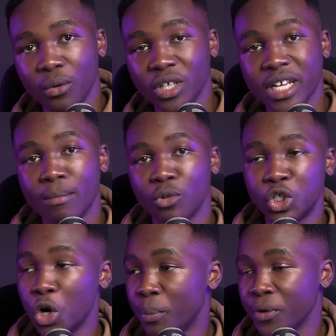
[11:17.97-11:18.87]
What I am
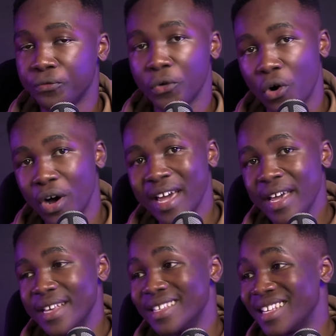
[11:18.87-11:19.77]
not hoping for
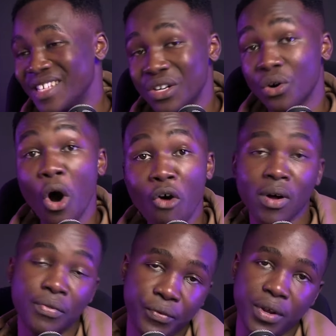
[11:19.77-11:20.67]
is a zero
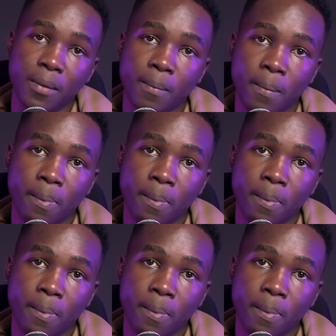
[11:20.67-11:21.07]
over three.